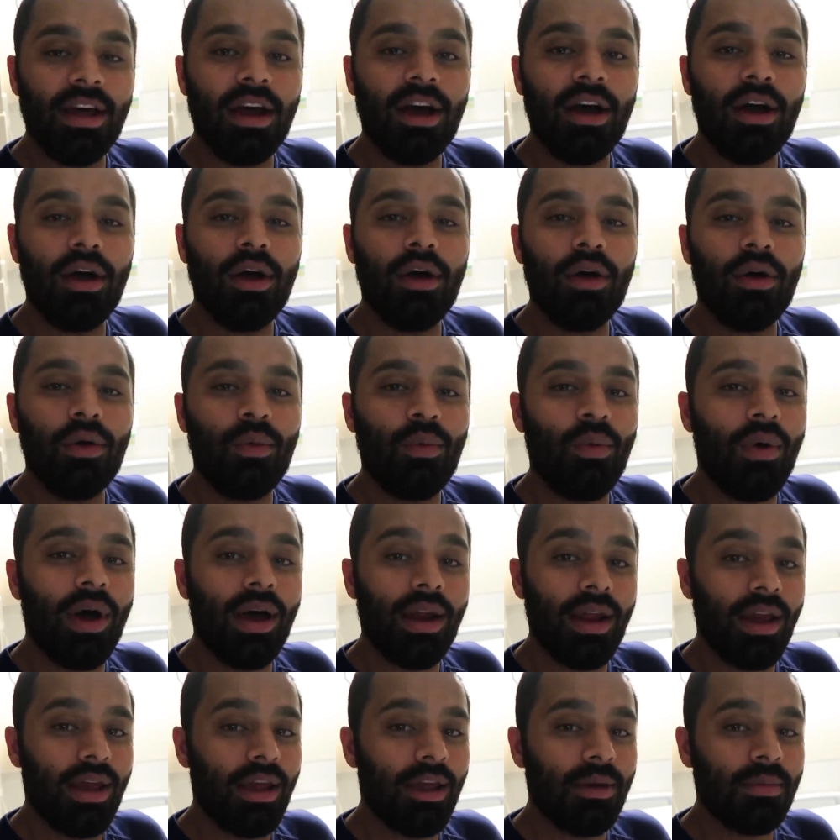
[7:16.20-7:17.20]
now
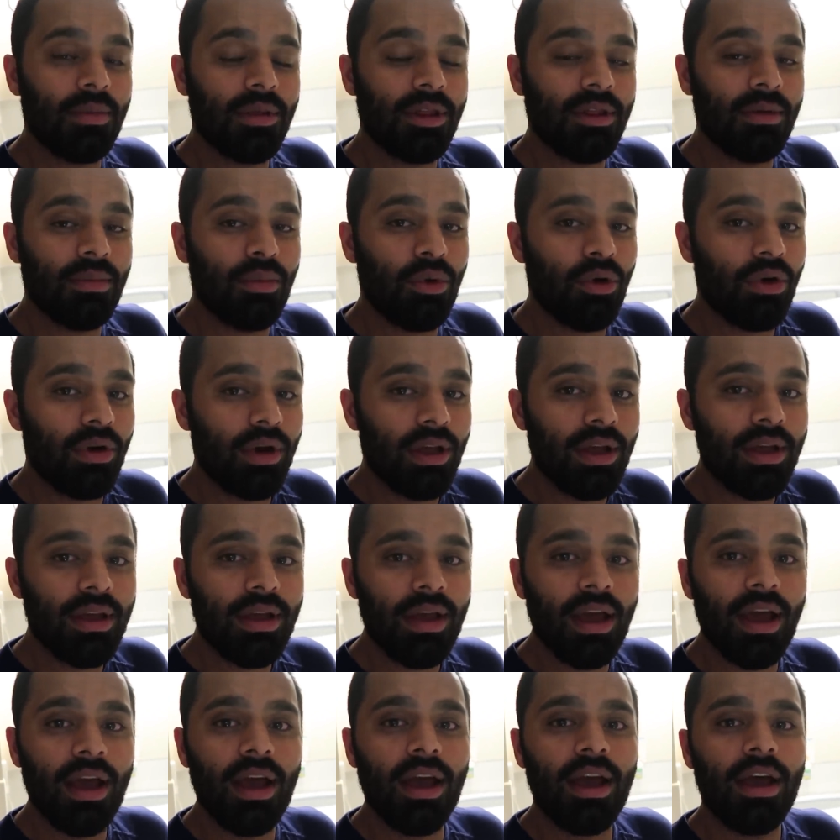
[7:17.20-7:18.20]
1 a.m. in the
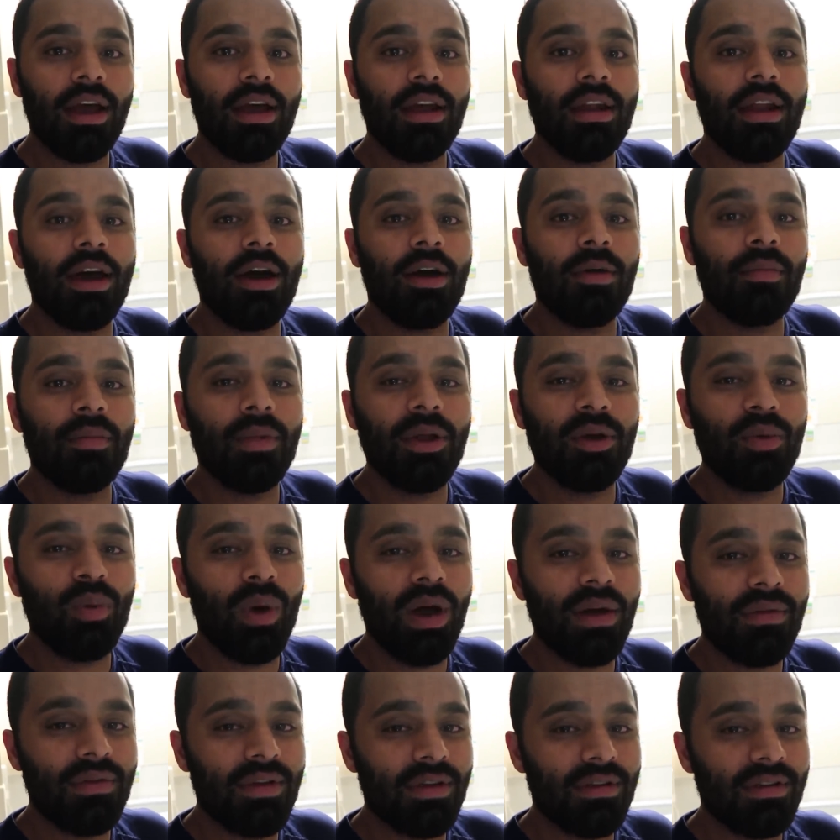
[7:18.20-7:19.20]
morning and our
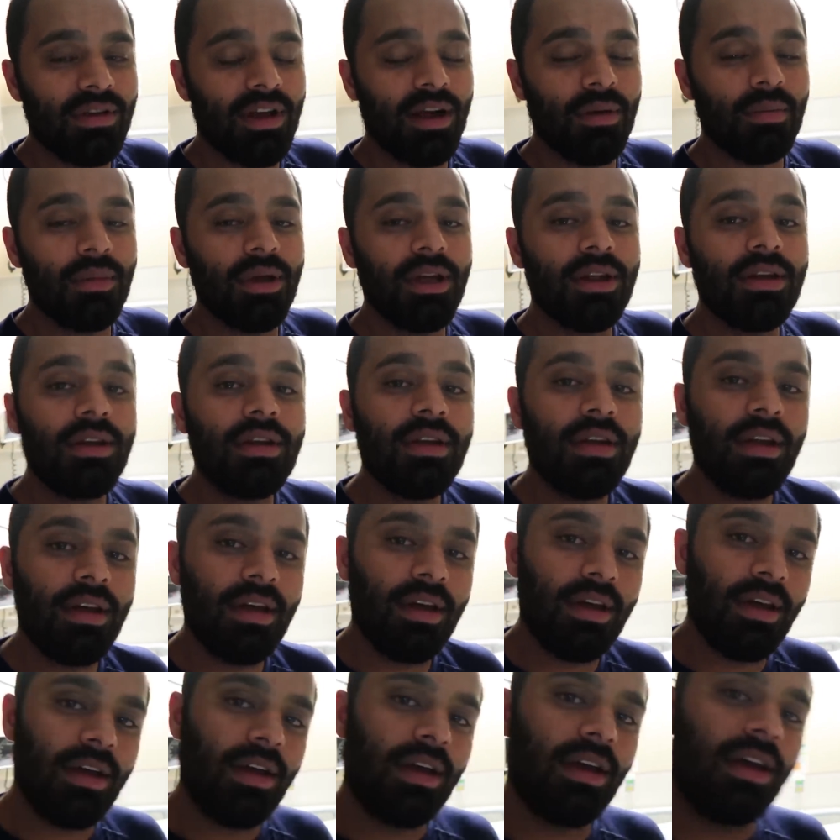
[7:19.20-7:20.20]
midwife has come
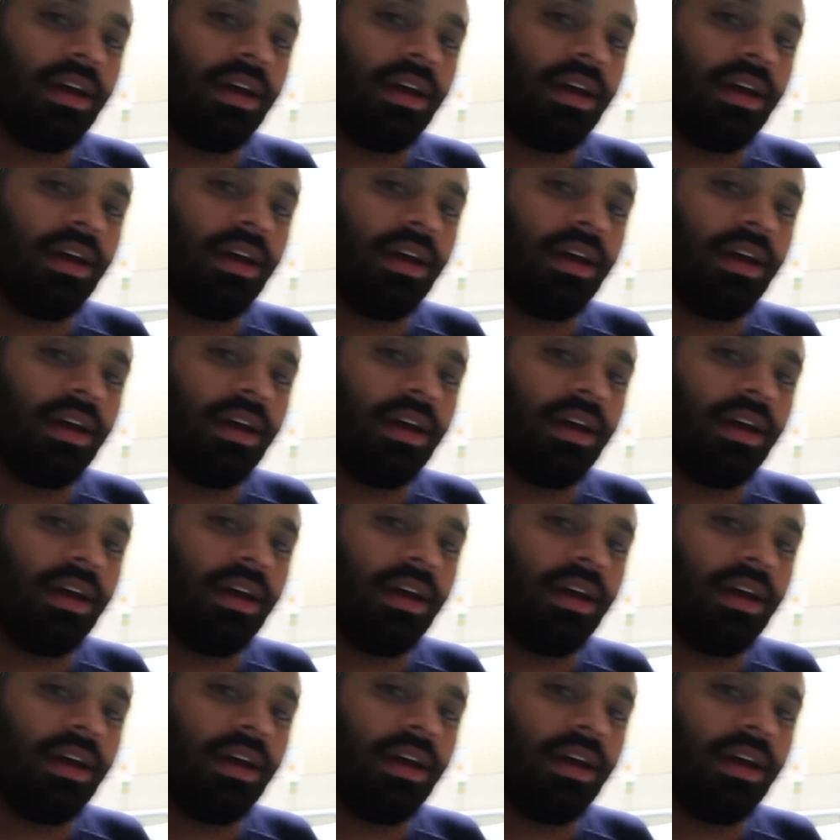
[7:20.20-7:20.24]
in